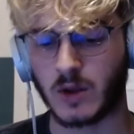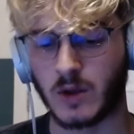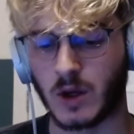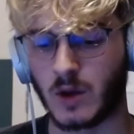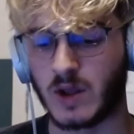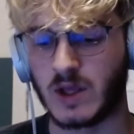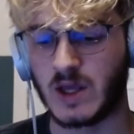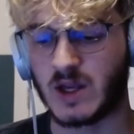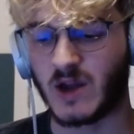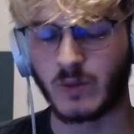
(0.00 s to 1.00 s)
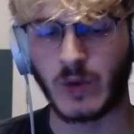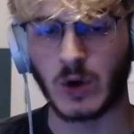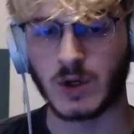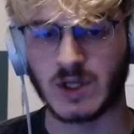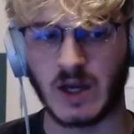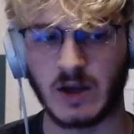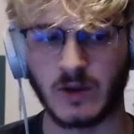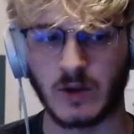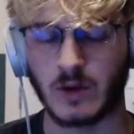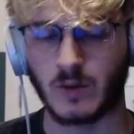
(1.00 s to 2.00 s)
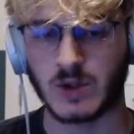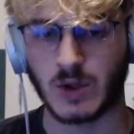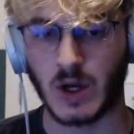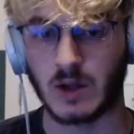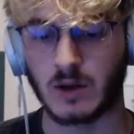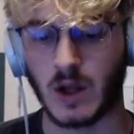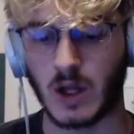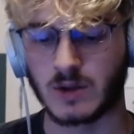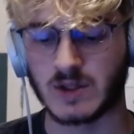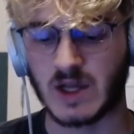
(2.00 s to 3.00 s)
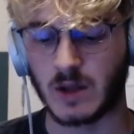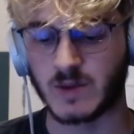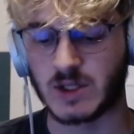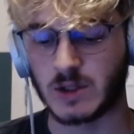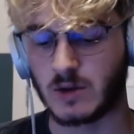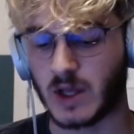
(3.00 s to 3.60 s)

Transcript: He never balks at anything that we try and tell him to do.